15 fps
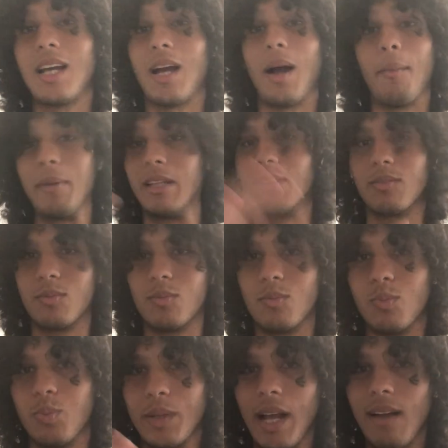I mean,
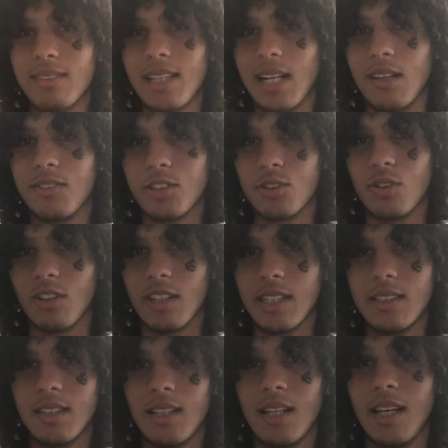we have Salah for sure, right?